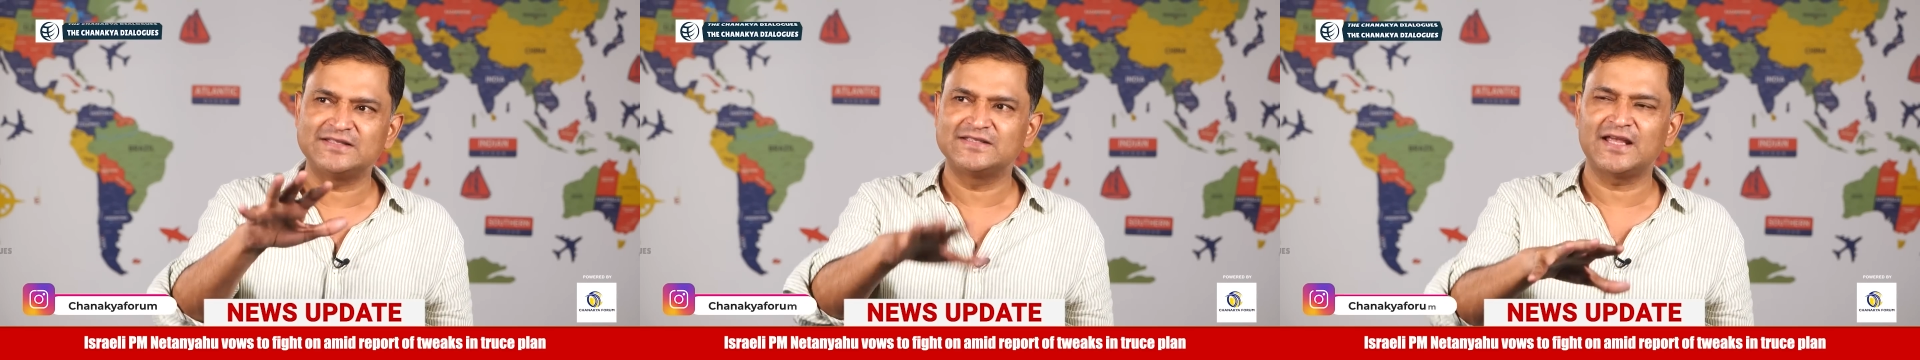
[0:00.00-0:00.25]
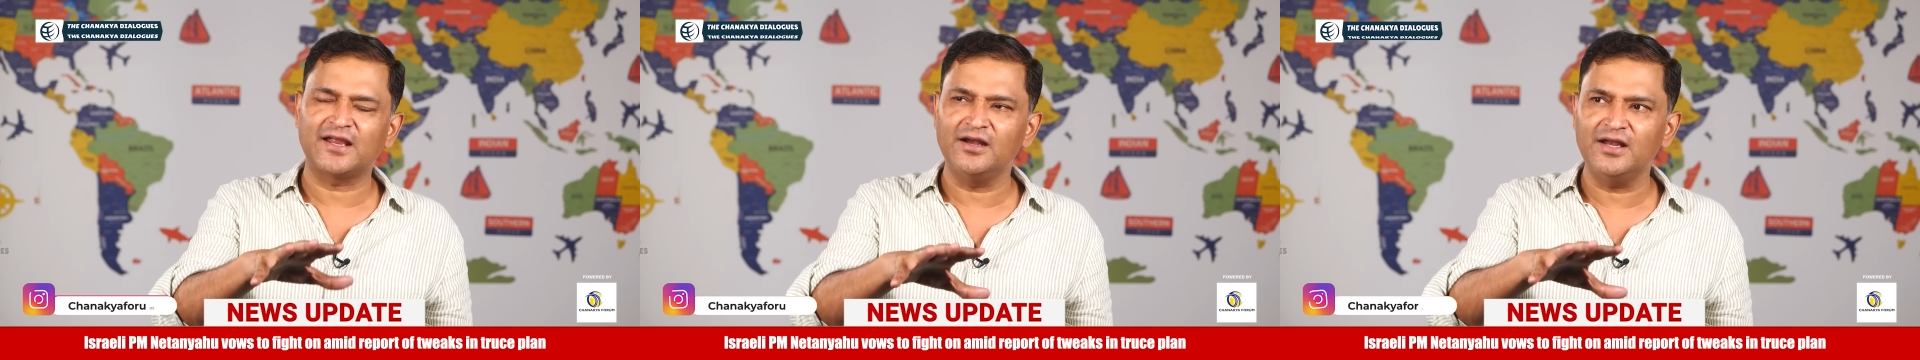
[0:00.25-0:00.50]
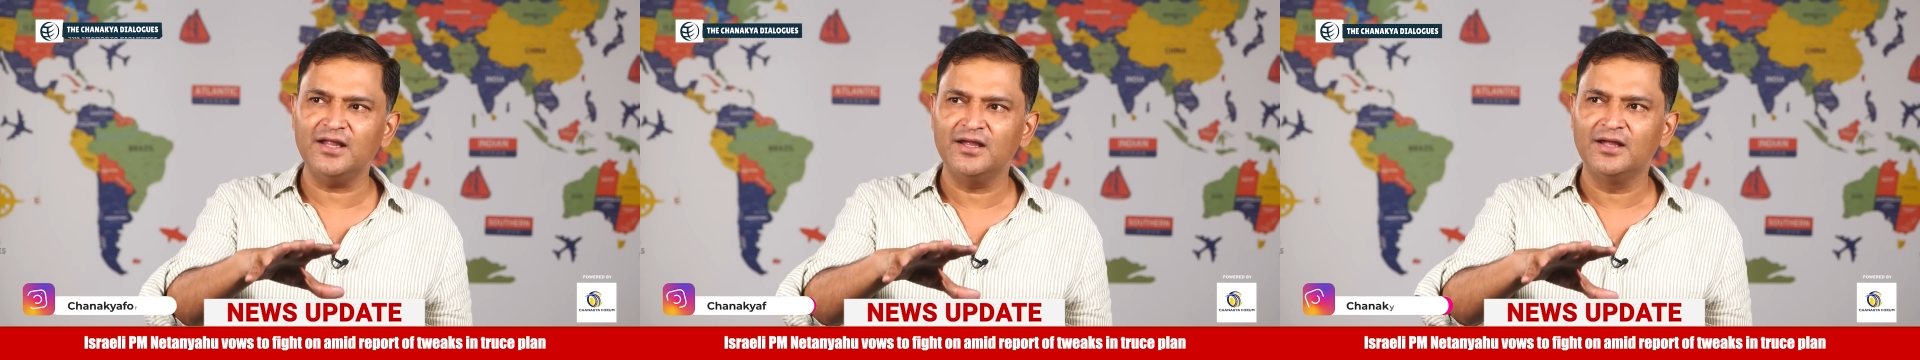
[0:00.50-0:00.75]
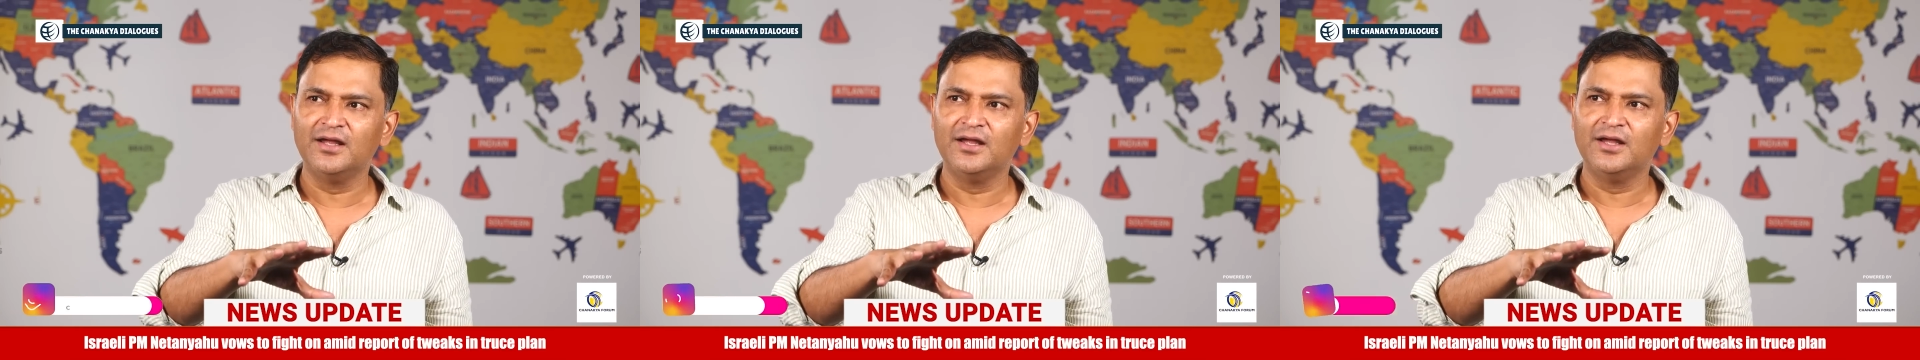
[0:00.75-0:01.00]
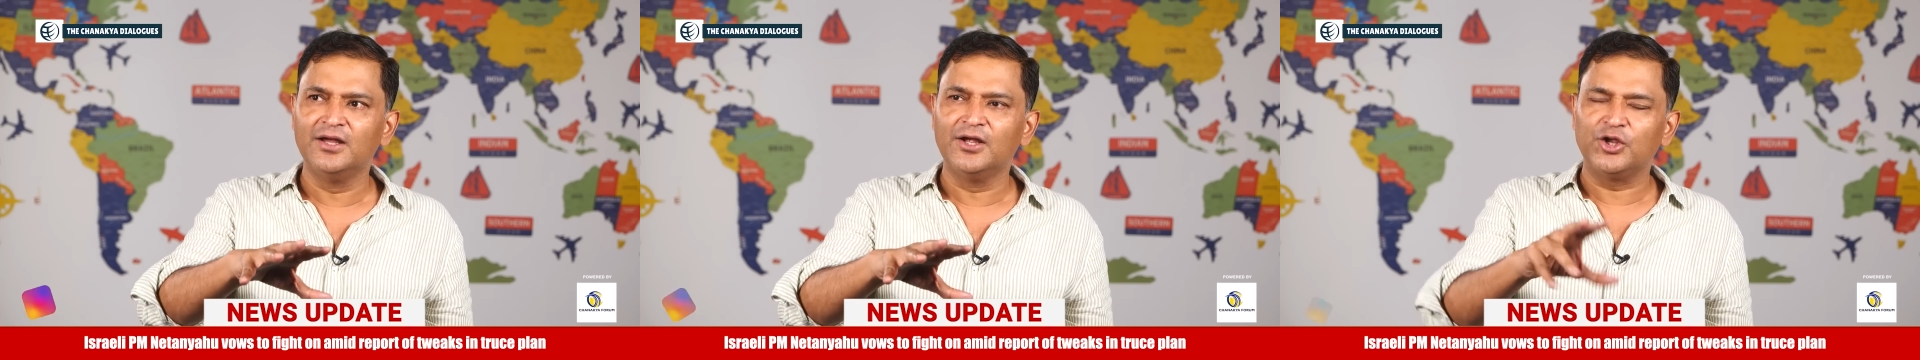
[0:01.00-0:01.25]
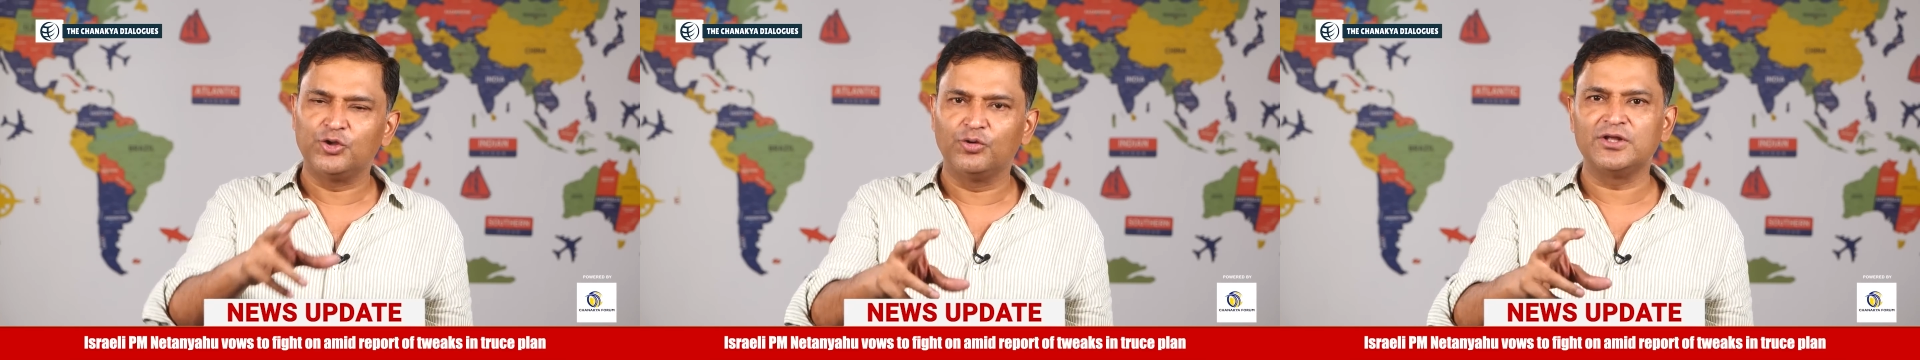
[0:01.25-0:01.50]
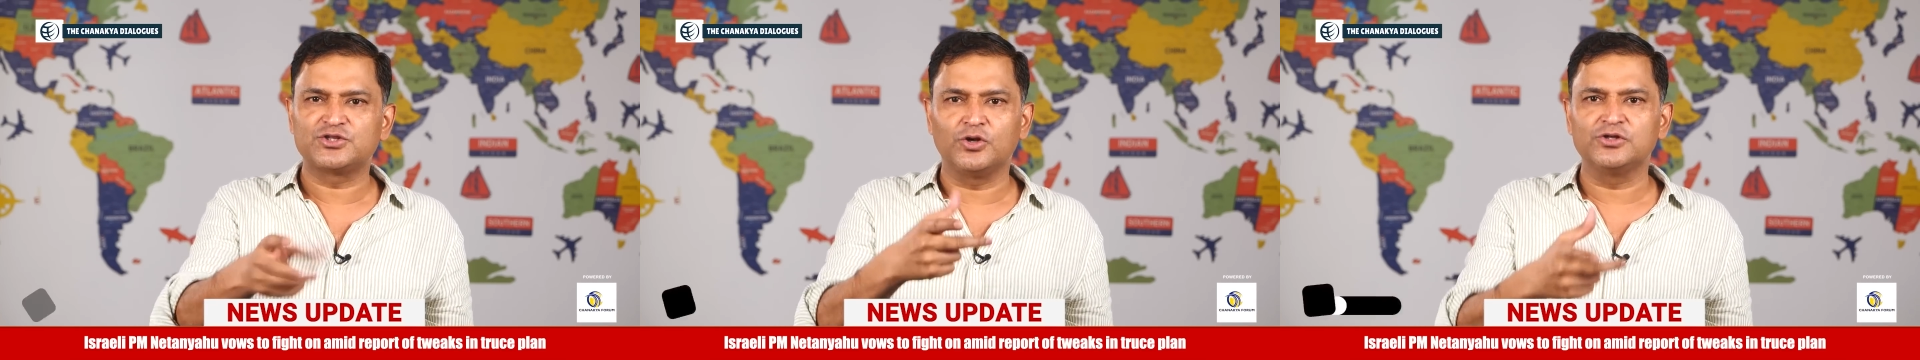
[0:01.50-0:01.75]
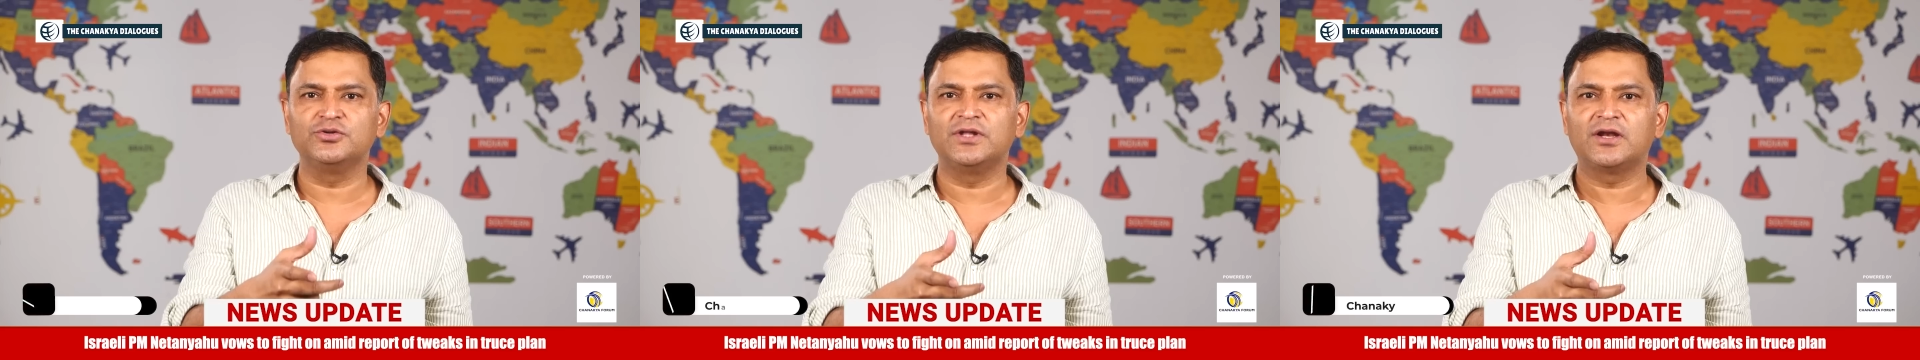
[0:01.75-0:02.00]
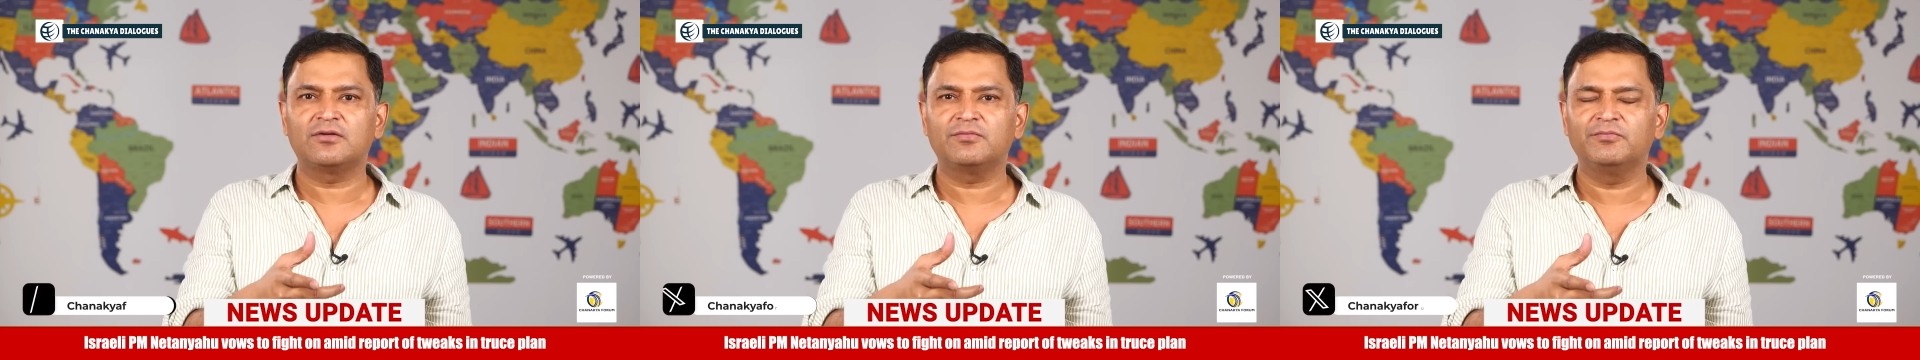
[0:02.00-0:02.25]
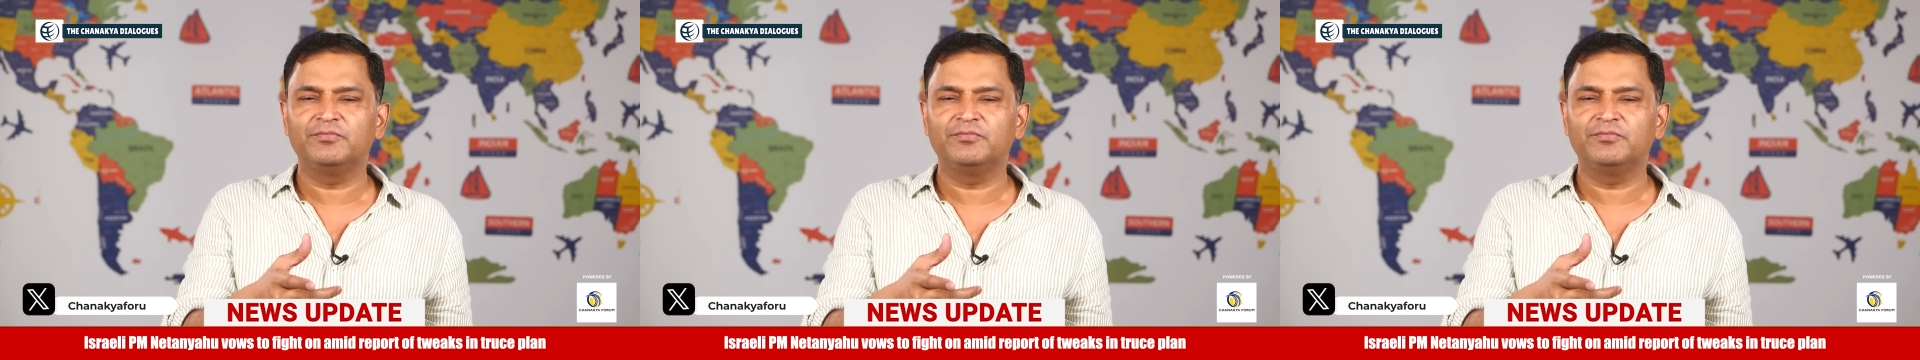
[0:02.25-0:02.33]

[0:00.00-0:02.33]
And secondly, it's also that